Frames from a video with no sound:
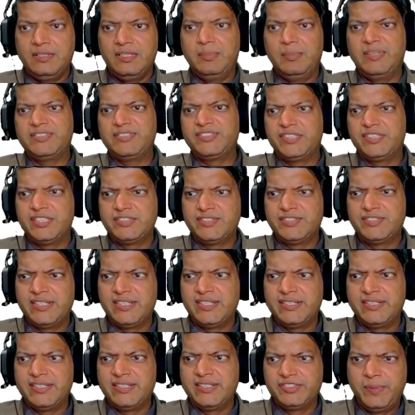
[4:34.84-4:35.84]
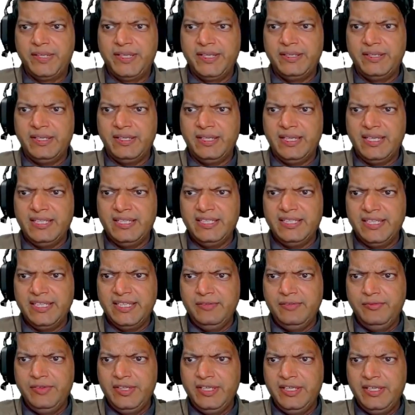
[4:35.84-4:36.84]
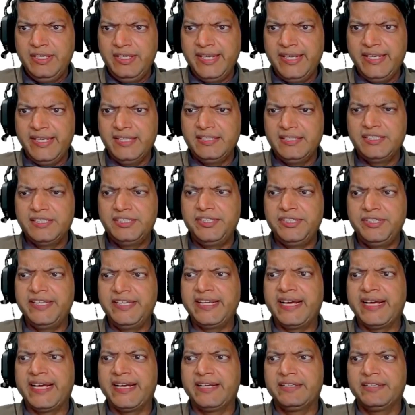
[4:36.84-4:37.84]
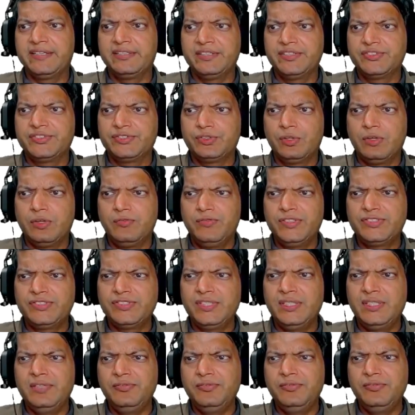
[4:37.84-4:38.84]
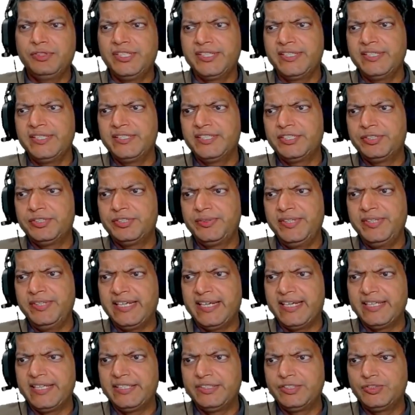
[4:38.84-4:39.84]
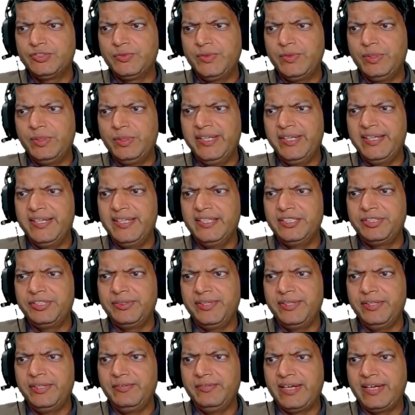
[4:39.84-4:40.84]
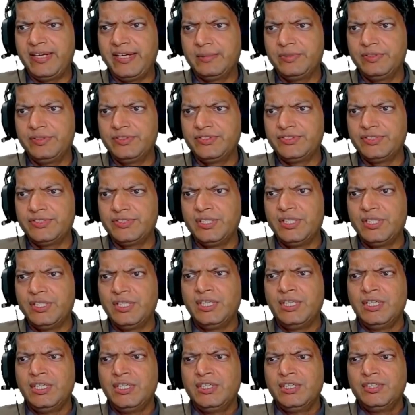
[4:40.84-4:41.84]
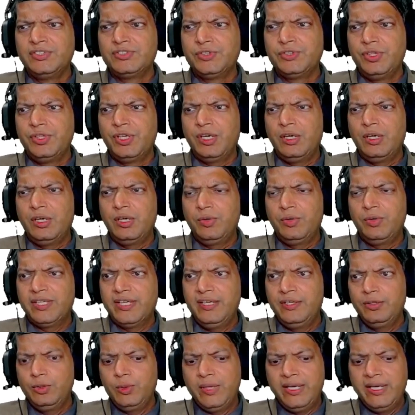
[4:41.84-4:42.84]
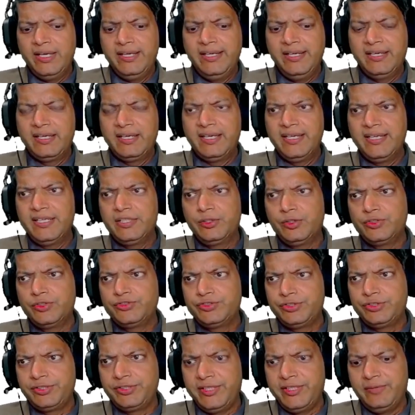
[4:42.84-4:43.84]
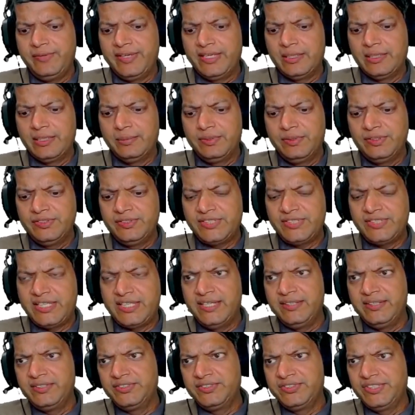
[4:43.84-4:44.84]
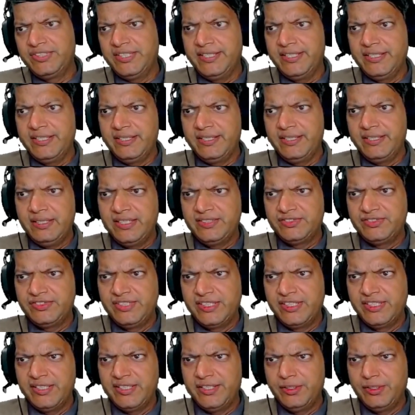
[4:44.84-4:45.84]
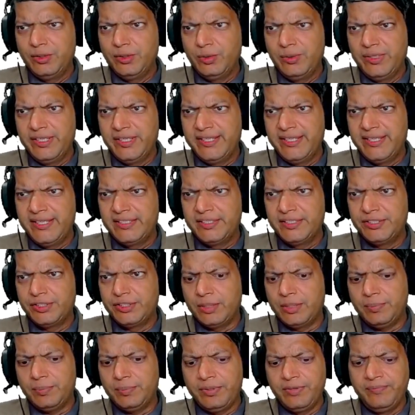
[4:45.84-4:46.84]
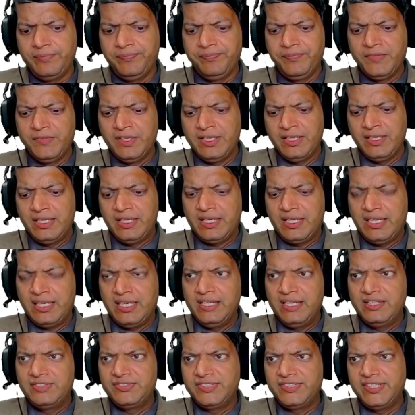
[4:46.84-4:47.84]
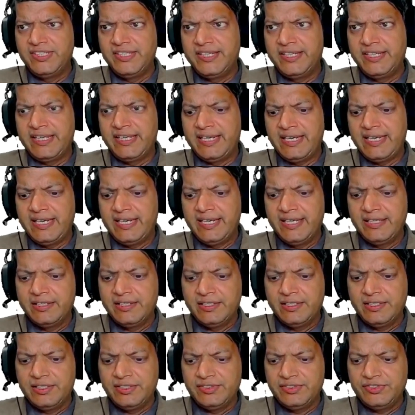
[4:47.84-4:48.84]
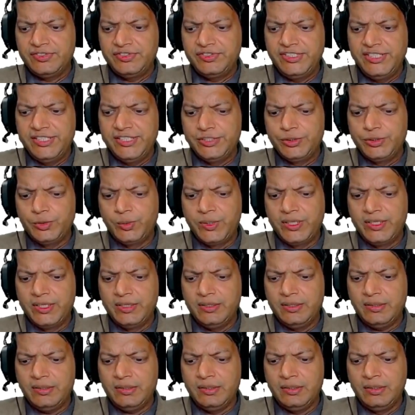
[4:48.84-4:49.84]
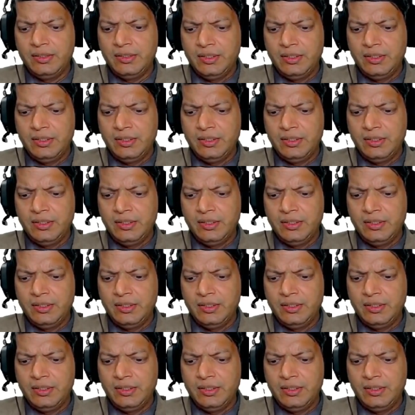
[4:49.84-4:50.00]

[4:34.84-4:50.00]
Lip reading: the messages are displayed, and then we'll take the 3 characters. So obviously for taking the 3 characters we'll be needing 3 variables. So now what I'll do, I'll declare those 3 variables. I'll say, let's declare it over here at the top. I'll say char ch1